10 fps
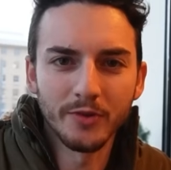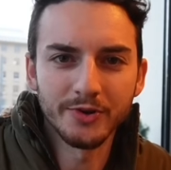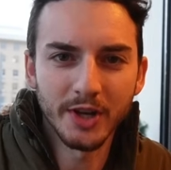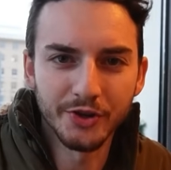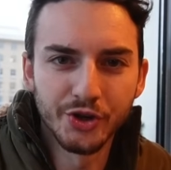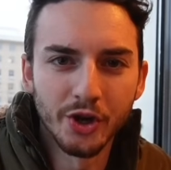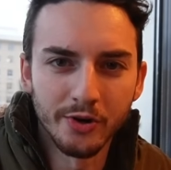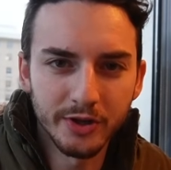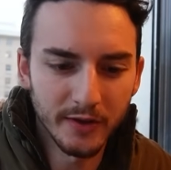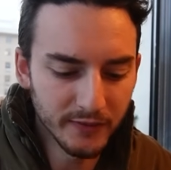There's like
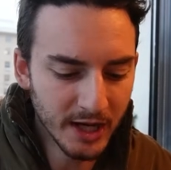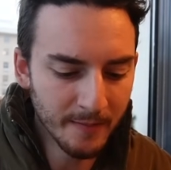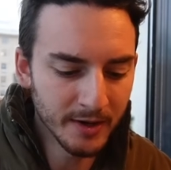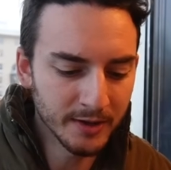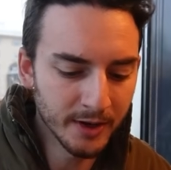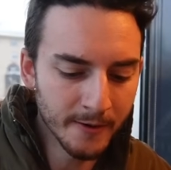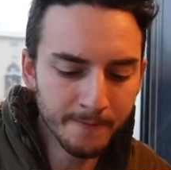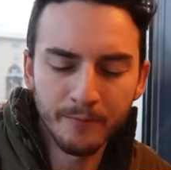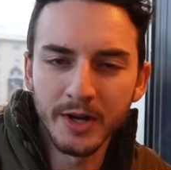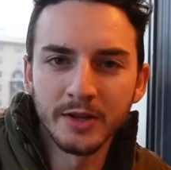chunks of salmon in there
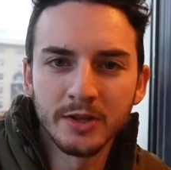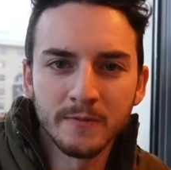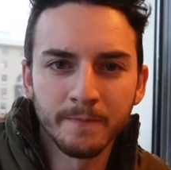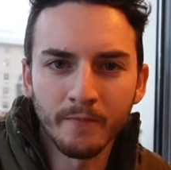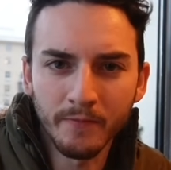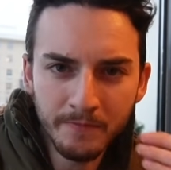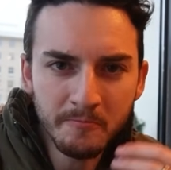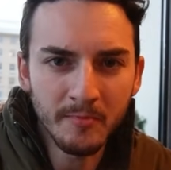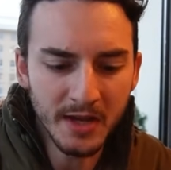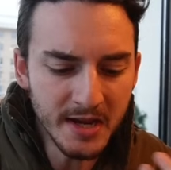but it's
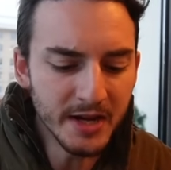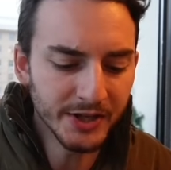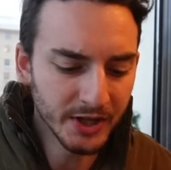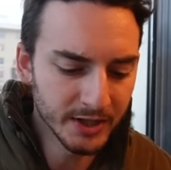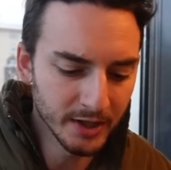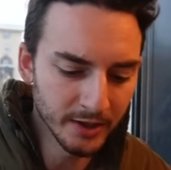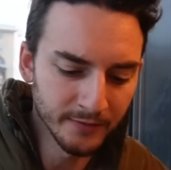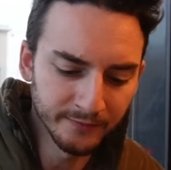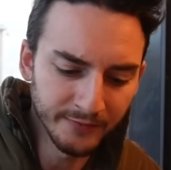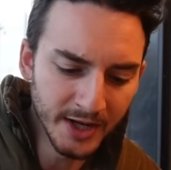easy
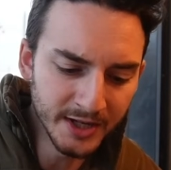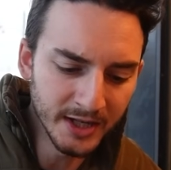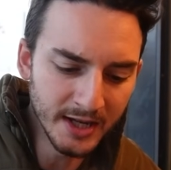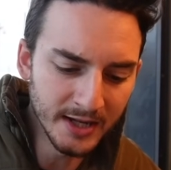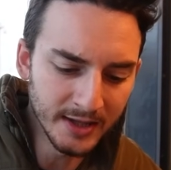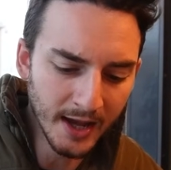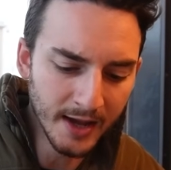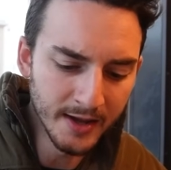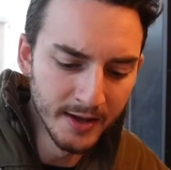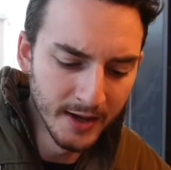to easy to eat
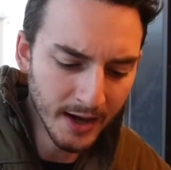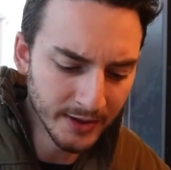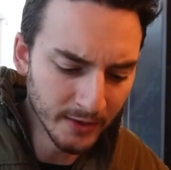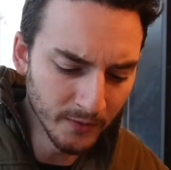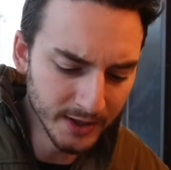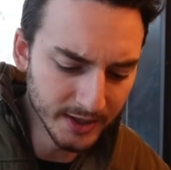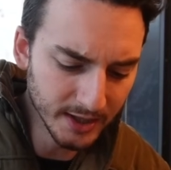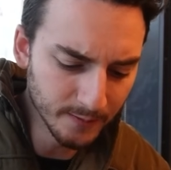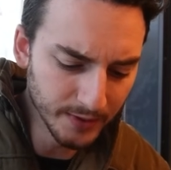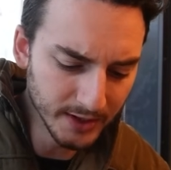that. And then what is
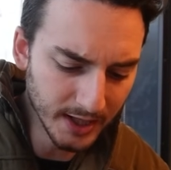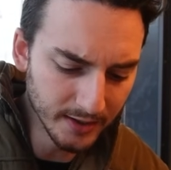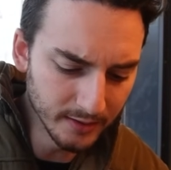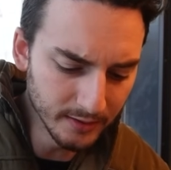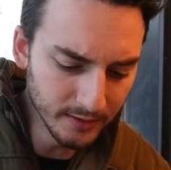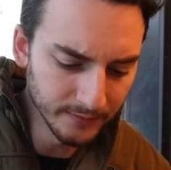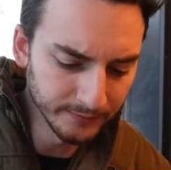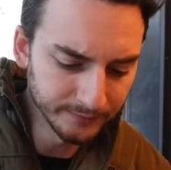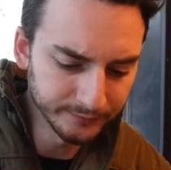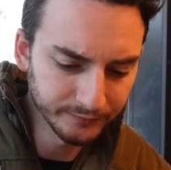this? Potatoes?
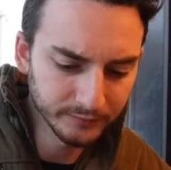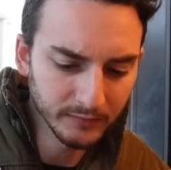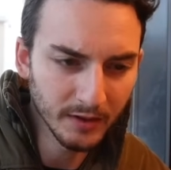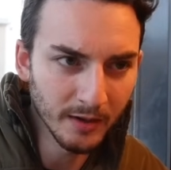Yeah.